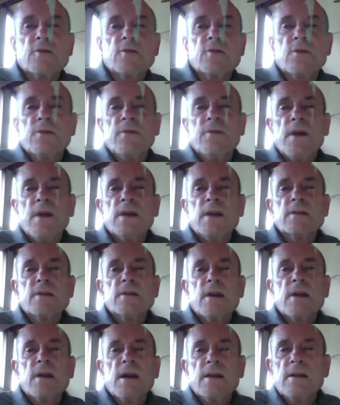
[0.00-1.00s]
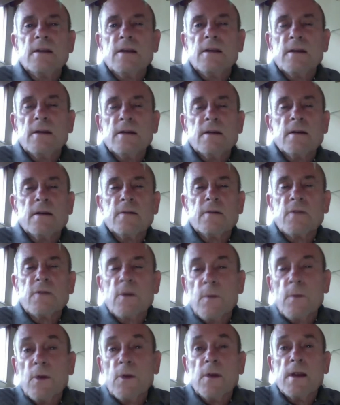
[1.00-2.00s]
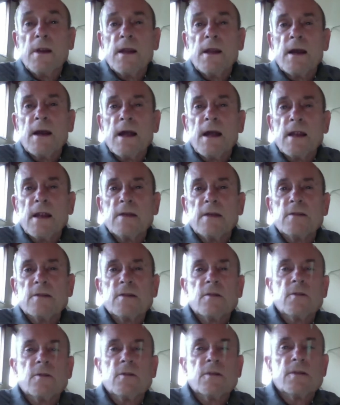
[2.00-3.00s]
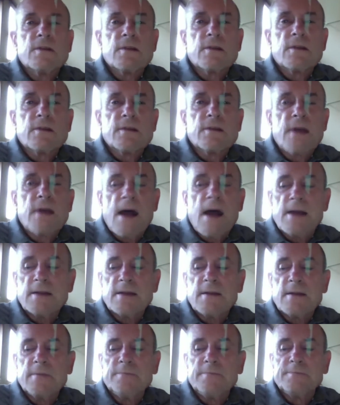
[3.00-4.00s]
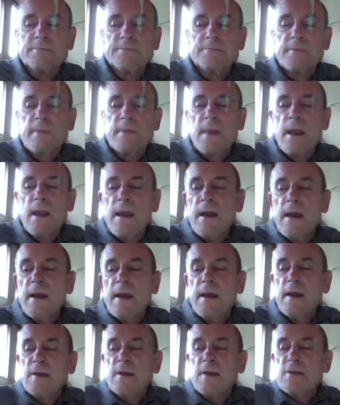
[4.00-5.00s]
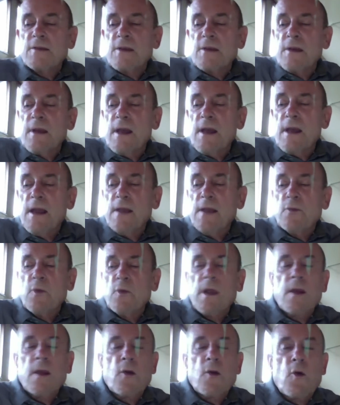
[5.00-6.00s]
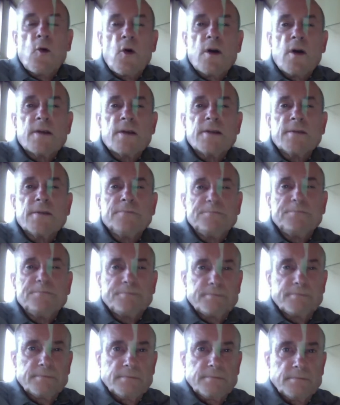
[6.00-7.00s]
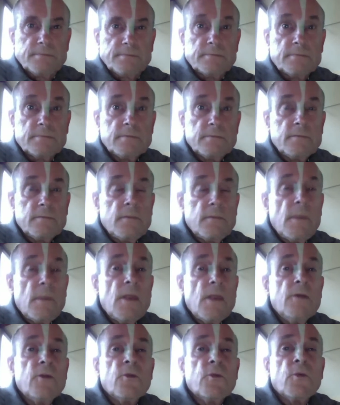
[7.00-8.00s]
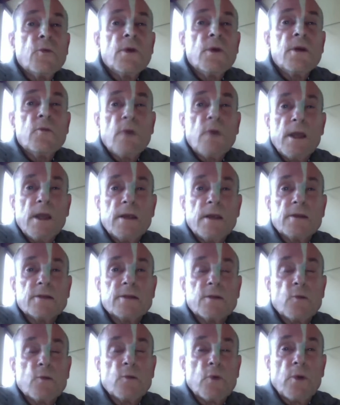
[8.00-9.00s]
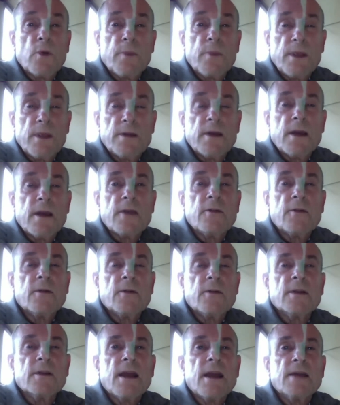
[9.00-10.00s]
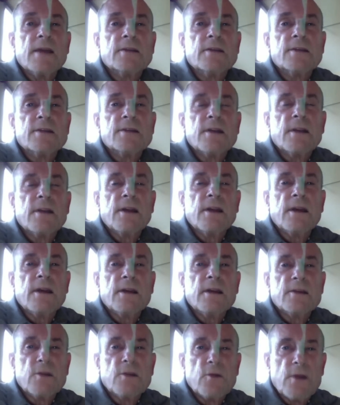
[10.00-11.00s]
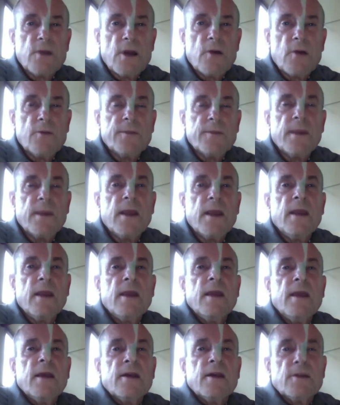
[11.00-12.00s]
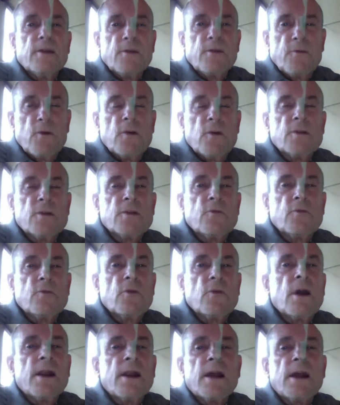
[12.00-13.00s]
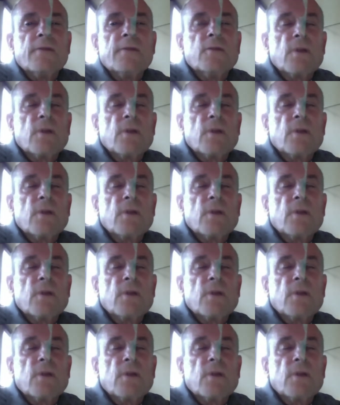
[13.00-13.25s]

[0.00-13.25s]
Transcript: to advance the idea of community college student success. It's an 8-week course. 3 weeks we'll be together in Kansas City, as you know. The first, right after